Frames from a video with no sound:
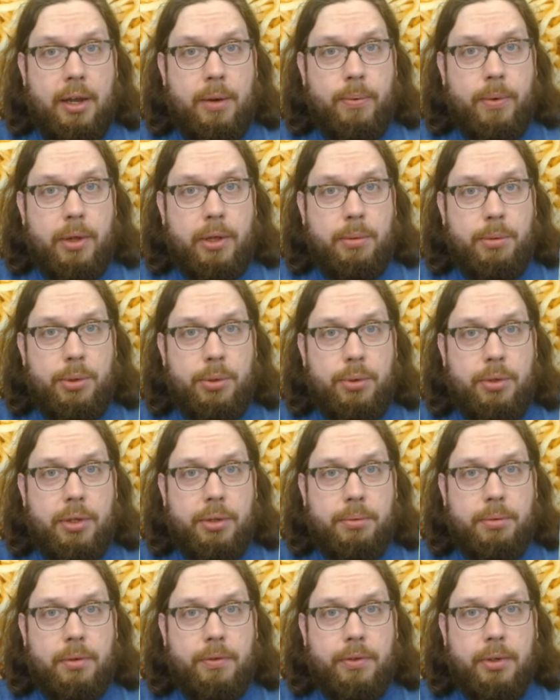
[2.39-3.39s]
and welcome to
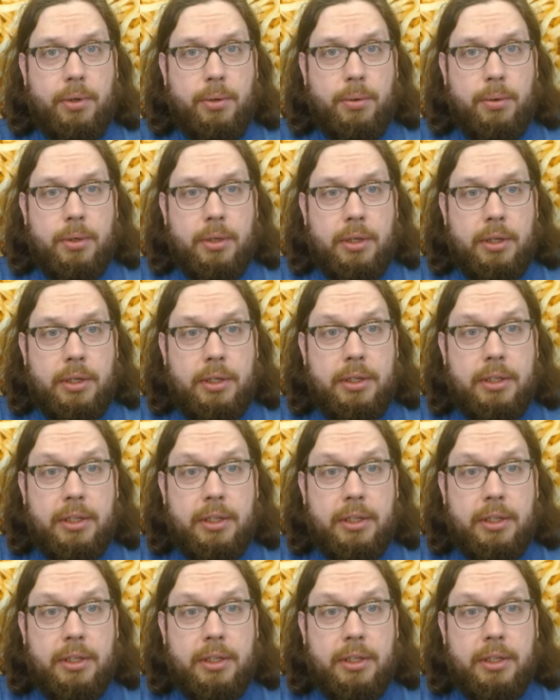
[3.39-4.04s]
another review.